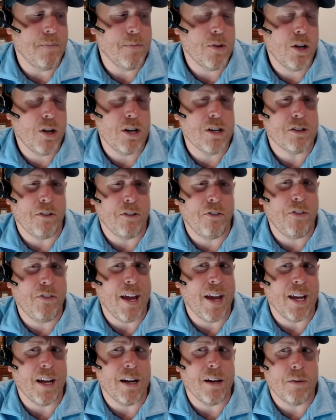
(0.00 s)
You can also
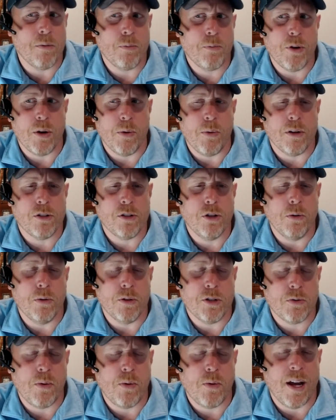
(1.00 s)
fake it pretty well too,
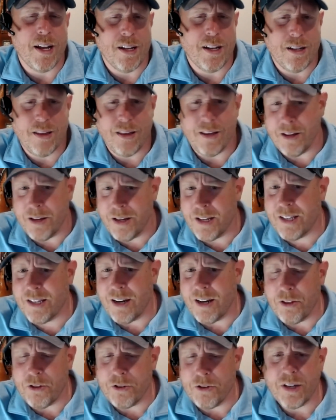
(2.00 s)
which is why the
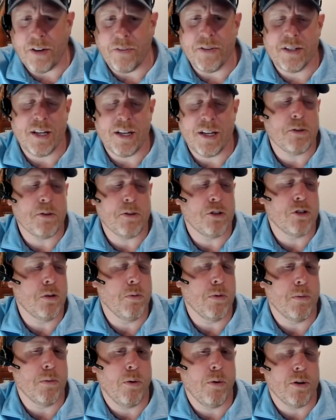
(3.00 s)
other 7 steps are
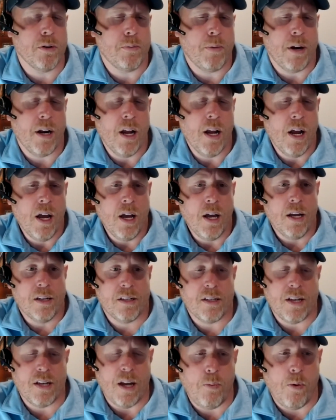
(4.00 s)
super important. But
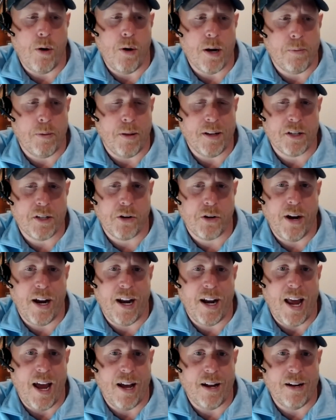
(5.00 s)
step 1, place a
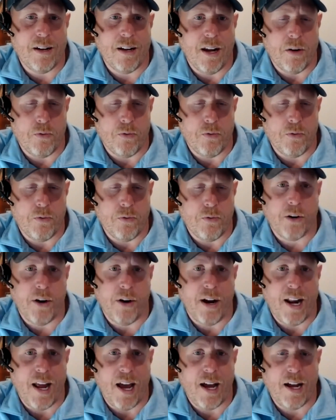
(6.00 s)
great ad and write a
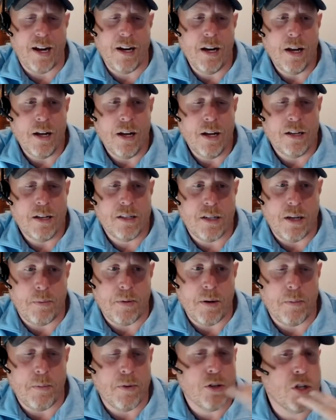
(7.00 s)
great ad.
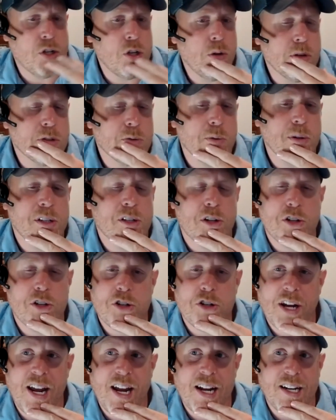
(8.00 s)
Step number 2 is research
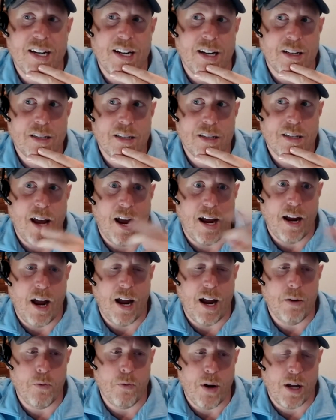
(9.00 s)
your candidates.
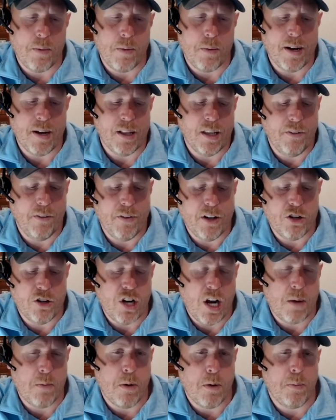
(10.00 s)
I recommend leaving a
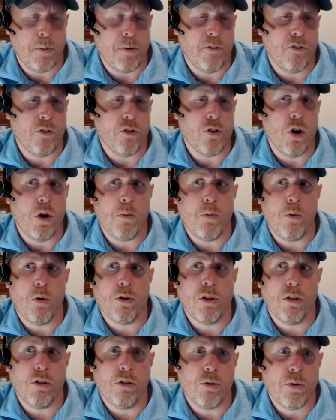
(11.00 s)
job open for no
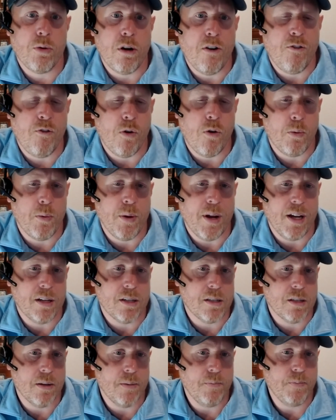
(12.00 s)
more than 3 or 4
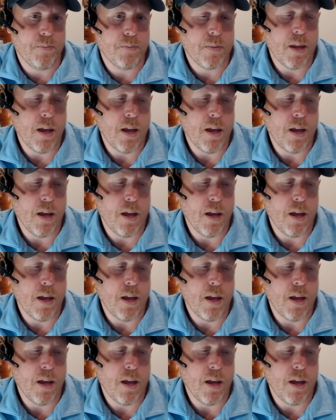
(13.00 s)
weeks.